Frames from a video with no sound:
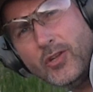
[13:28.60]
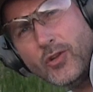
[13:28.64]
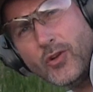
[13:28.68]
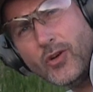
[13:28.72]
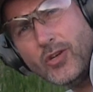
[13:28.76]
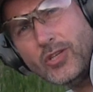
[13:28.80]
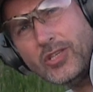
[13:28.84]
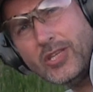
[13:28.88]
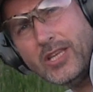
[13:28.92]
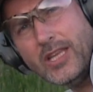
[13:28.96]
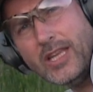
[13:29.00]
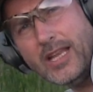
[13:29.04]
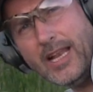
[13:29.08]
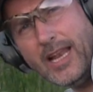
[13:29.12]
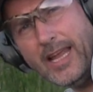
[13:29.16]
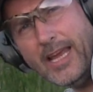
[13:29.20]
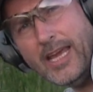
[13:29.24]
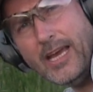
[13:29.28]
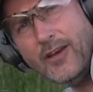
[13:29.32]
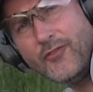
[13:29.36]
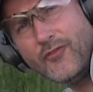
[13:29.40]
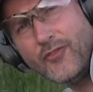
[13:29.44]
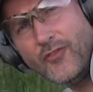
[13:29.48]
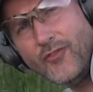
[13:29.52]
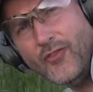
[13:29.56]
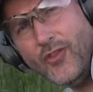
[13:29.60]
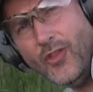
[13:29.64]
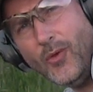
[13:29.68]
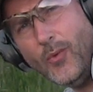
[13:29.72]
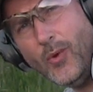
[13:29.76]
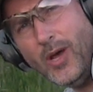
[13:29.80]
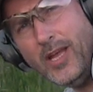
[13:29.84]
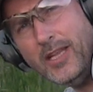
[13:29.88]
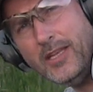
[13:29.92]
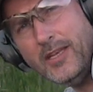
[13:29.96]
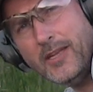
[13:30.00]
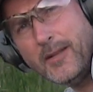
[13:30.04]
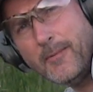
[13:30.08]
dot to the left for the
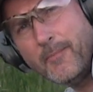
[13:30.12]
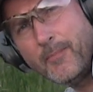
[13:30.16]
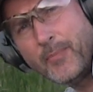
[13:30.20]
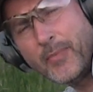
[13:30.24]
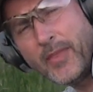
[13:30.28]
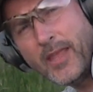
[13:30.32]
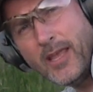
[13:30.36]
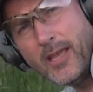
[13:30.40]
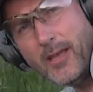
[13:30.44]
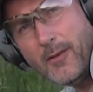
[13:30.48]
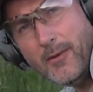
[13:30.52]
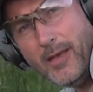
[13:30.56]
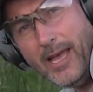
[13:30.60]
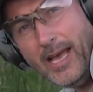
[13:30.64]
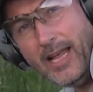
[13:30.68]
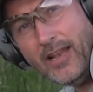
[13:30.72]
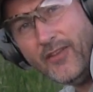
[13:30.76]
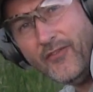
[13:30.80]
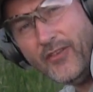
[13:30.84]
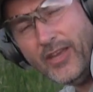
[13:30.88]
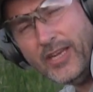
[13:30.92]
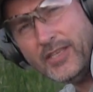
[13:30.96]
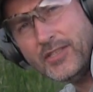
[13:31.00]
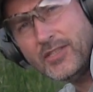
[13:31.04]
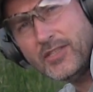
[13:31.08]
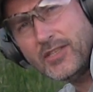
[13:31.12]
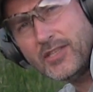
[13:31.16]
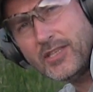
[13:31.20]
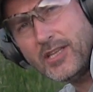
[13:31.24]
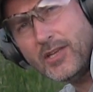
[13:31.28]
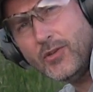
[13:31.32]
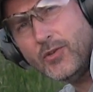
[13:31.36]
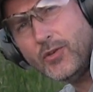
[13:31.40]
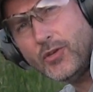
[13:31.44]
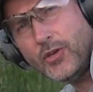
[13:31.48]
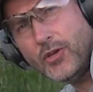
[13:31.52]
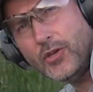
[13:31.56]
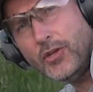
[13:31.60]
wind. The elevation's
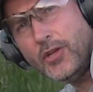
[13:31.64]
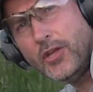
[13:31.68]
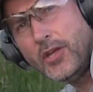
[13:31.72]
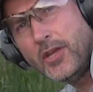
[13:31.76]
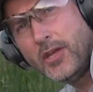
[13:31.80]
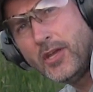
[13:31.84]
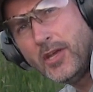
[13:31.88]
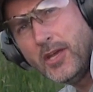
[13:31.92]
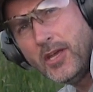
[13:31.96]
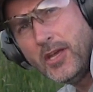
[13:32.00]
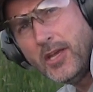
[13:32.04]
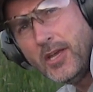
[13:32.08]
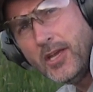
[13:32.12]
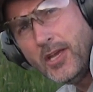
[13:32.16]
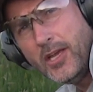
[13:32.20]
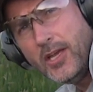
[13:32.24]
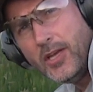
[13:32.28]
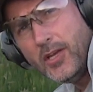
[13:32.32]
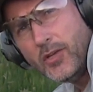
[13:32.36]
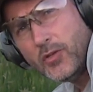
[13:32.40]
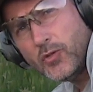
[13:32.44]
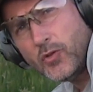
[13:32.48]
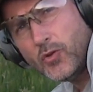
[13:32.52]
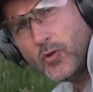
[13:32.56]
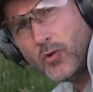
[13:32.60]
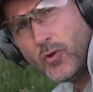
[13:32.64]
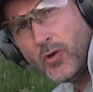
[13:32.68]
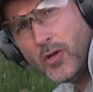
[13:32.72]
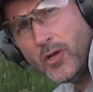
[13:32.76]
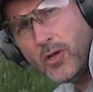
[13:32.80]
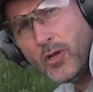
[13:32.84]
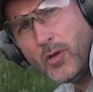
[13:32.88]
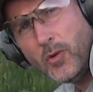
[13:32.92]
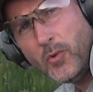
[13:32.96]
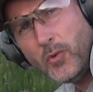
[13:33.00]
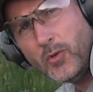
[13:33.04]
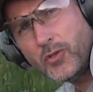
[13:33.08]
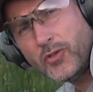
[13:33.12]
still good, so
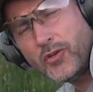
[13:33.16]
we'll